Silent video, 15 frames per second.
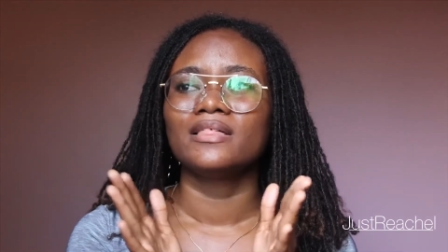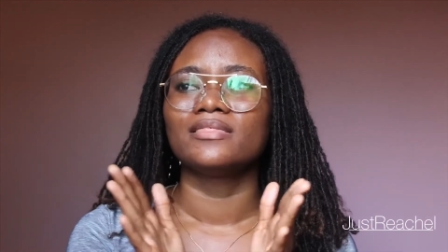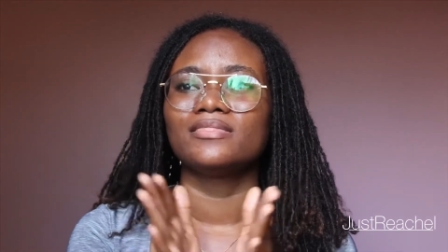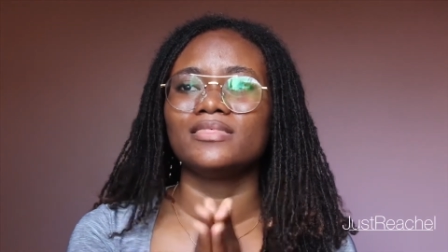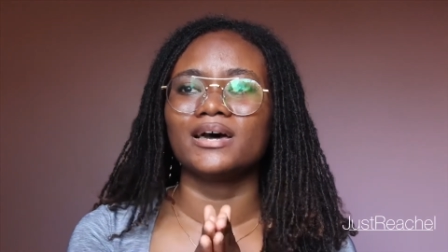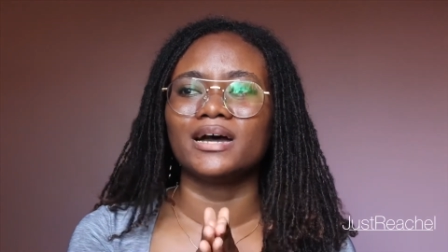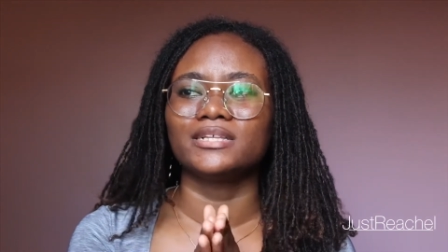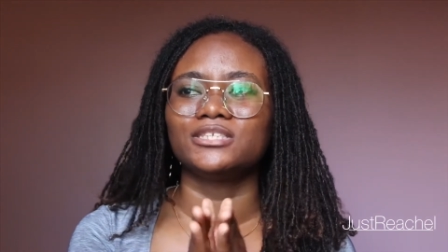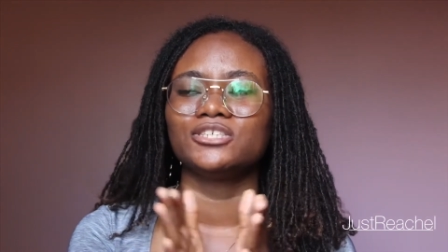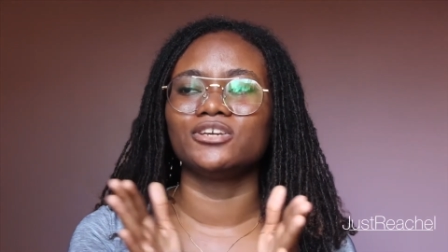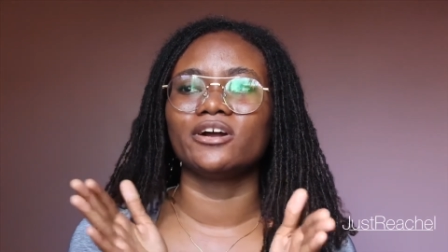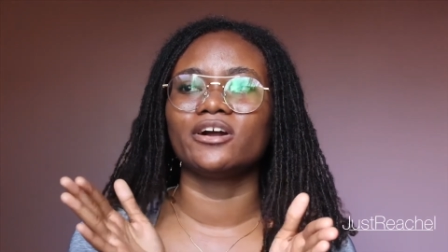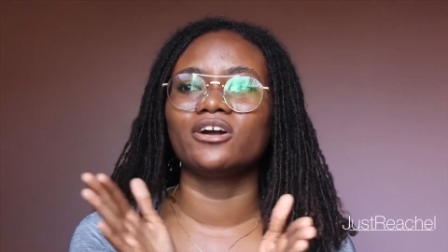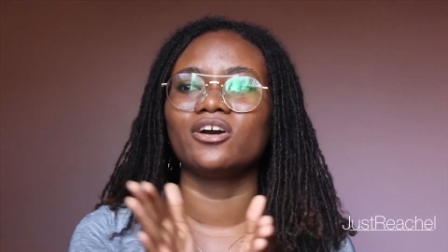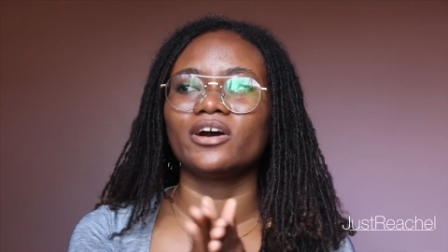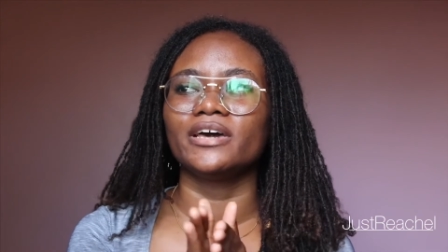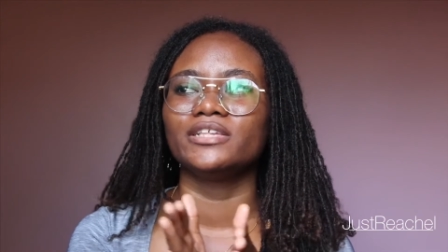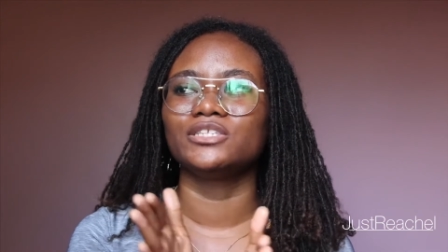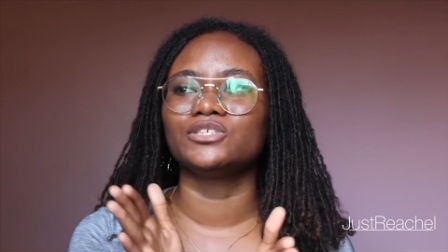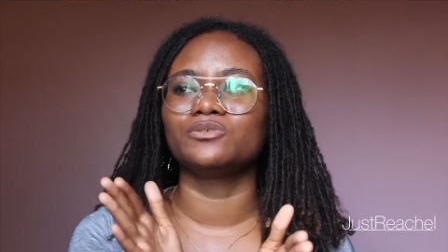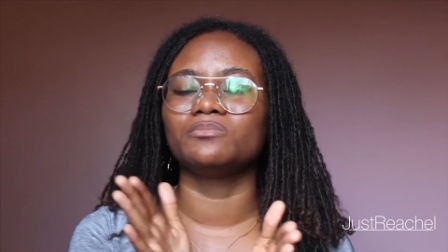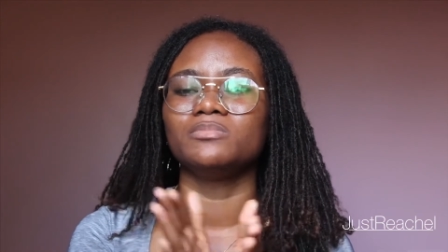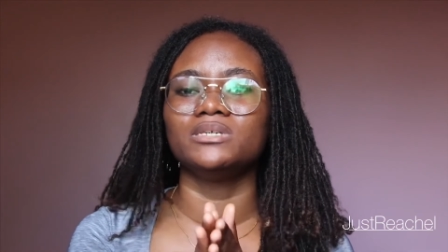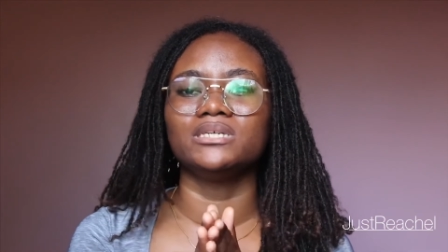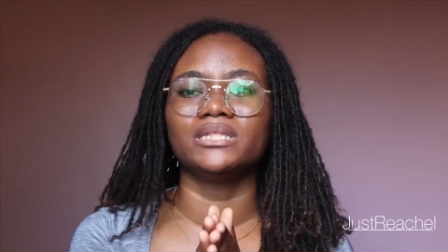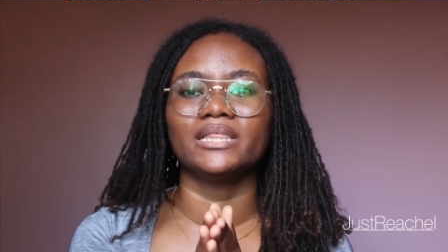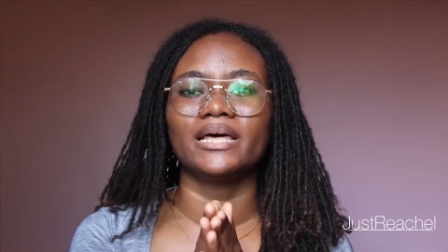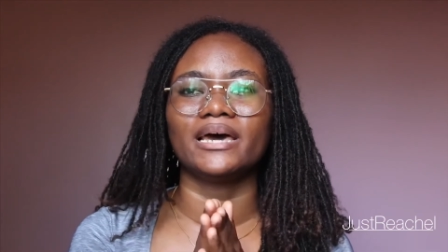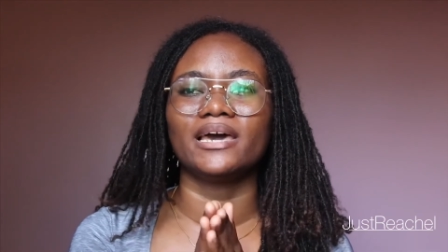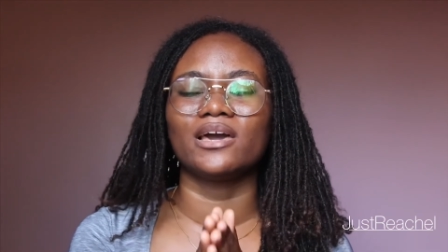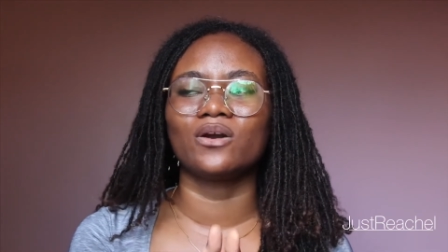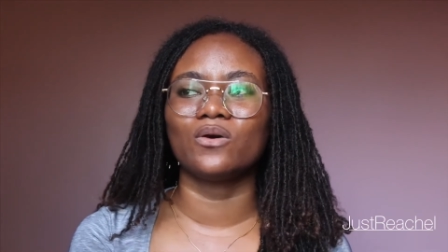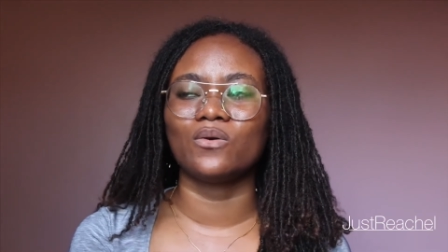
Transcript: that you're going to be like,